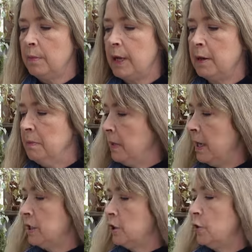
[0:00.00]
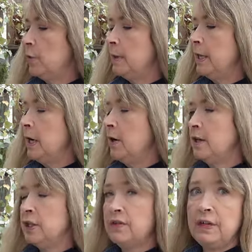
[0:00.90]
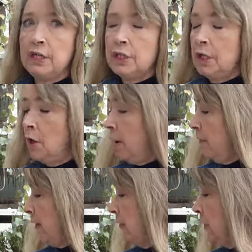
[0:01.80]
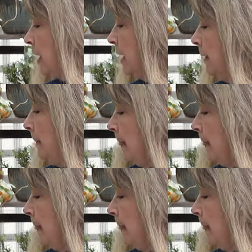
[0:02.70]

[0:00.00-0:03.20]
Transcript: but I just threw them in there and it just finished it off after I